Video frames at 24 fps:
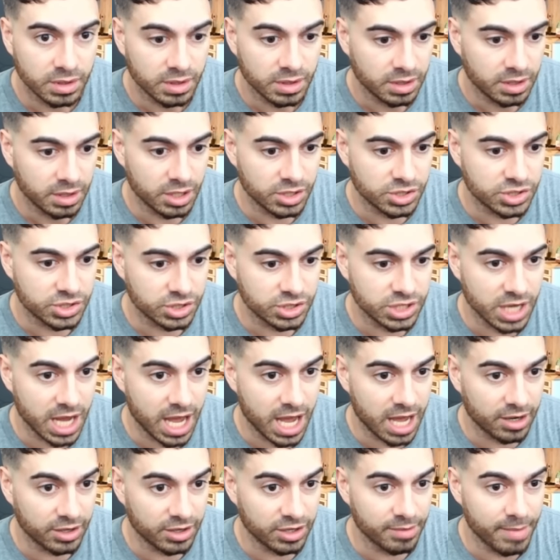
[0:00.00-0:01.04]
Here's your
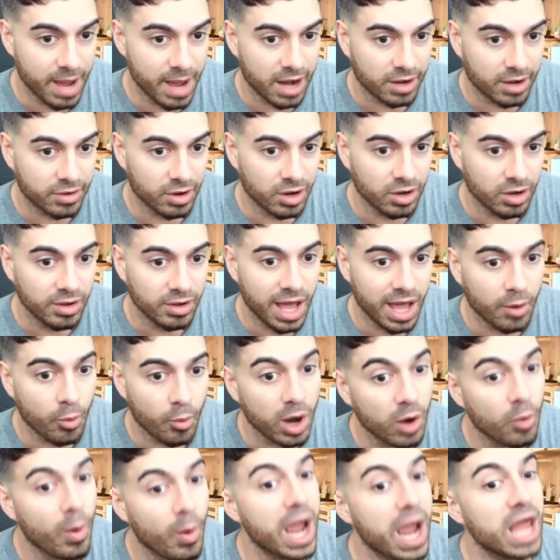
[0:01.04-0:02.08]
Jan on your macro. And
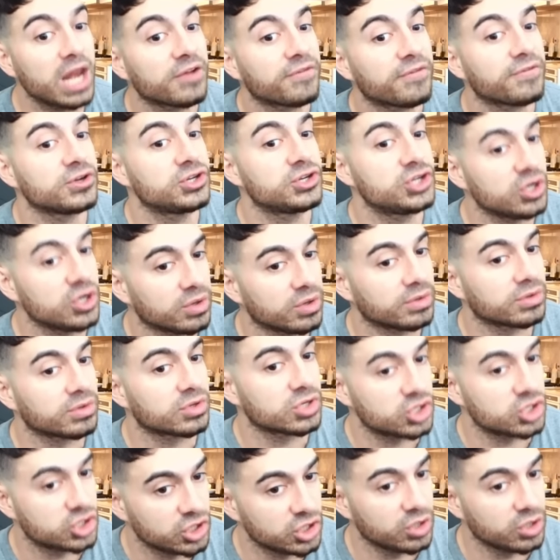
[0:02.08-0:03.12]
we're waiting for June
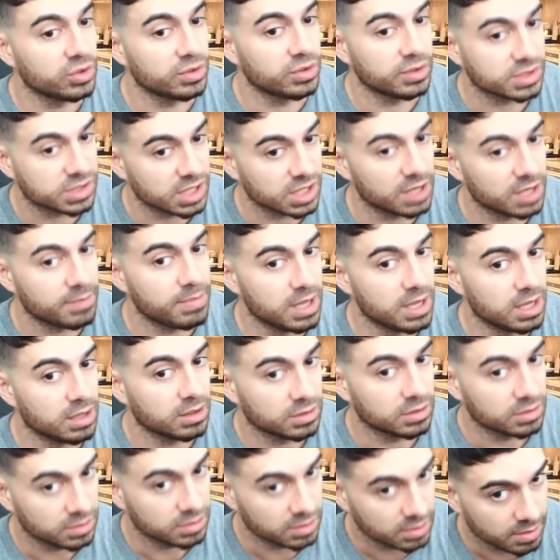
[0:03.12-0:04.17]
because June is going to be
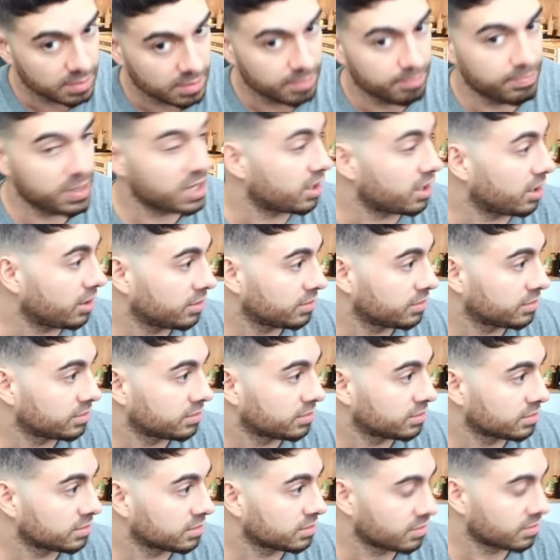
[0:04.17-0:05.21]
bigger,
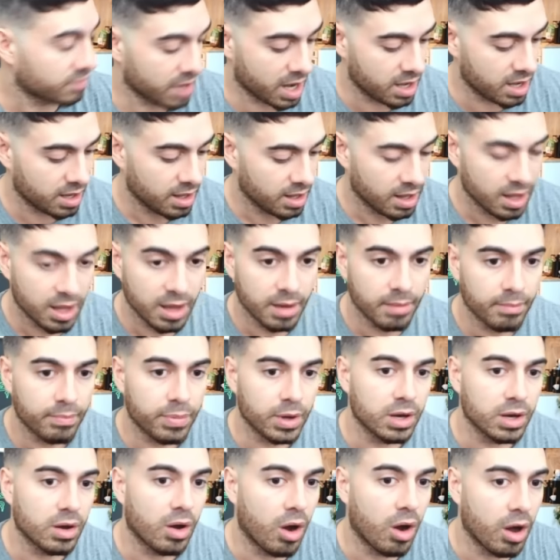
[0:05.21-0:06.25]
right?
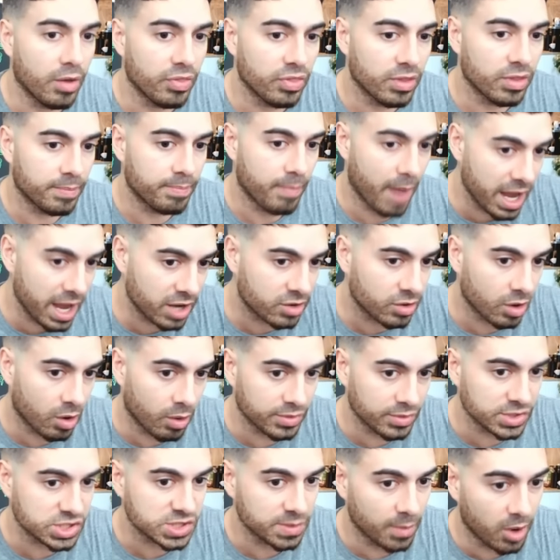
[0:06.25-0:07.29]
But on the micro,
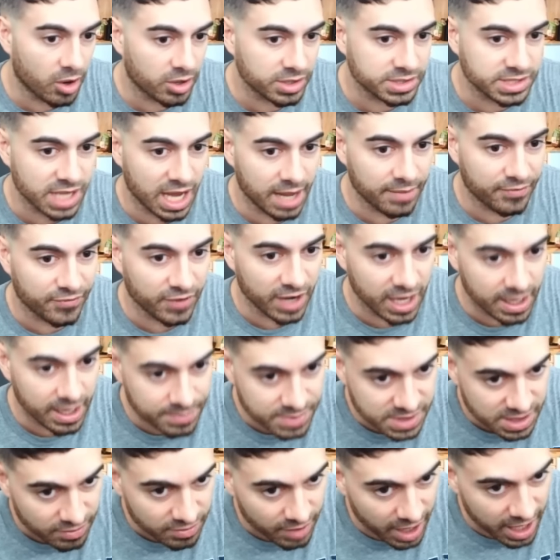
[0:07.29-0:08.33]
on the smaller time
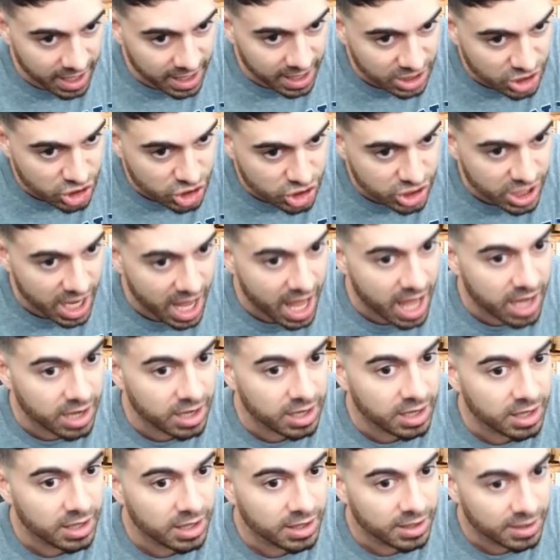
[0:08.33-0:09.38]
frames, right, it's Jan,
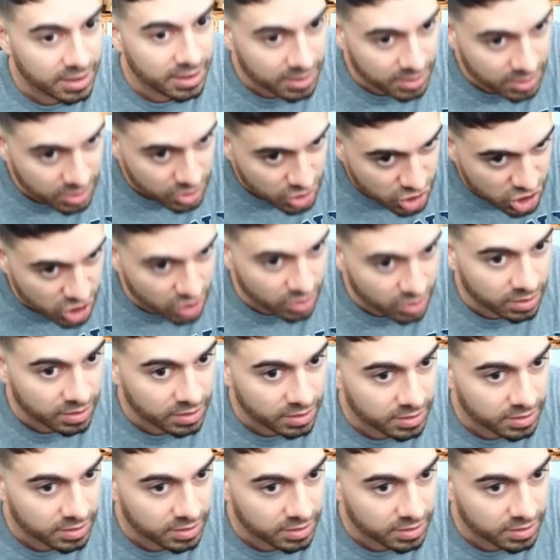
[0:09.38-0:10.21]
June.